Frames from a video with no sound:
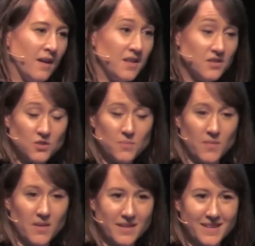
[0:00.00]
In a
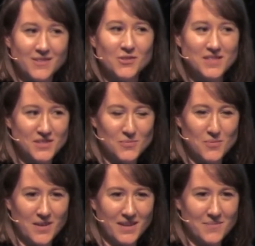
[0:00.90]
supermarket, lots of
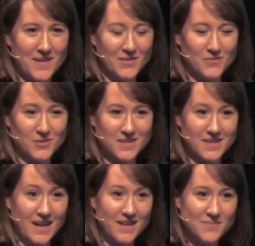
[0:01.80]
supermarket metaphors
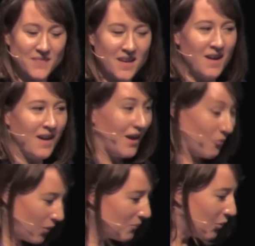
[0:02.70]
today,
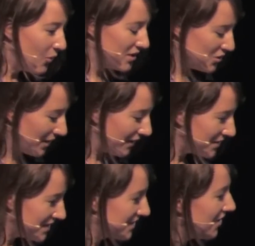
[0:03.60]
at one point you have
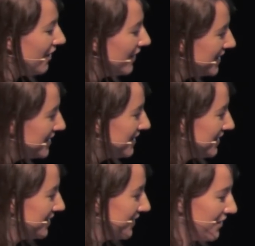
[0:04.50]
to decide
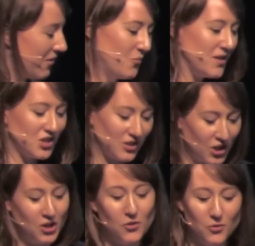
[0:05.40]
in which
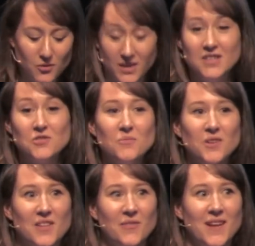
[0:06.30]
queue, unless you're in
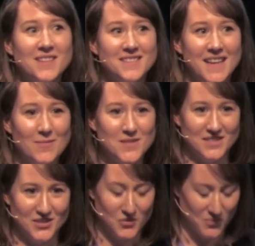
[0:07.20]
one of the fancy
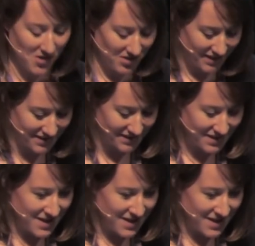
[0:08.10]
Amazon supermarkets,